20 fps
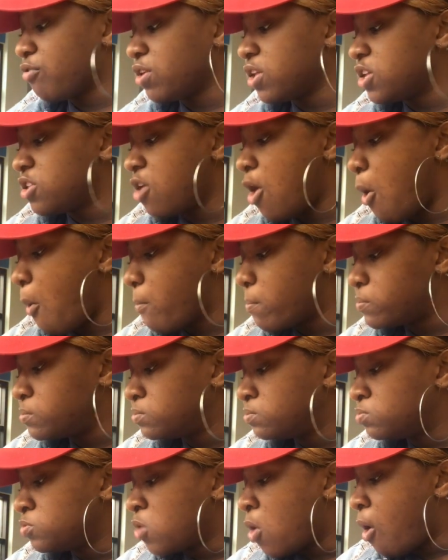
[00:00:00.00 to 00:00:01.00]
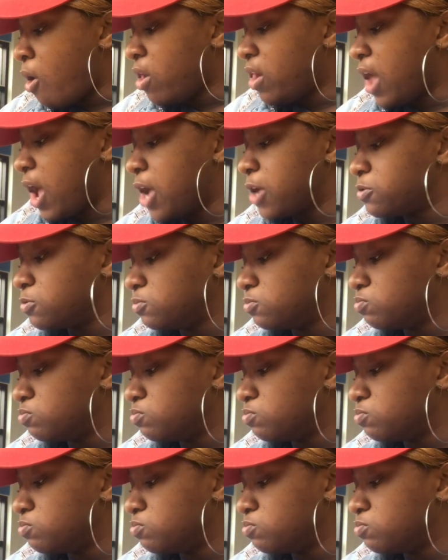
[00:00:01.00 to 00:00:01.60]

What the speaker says: really don't. Like,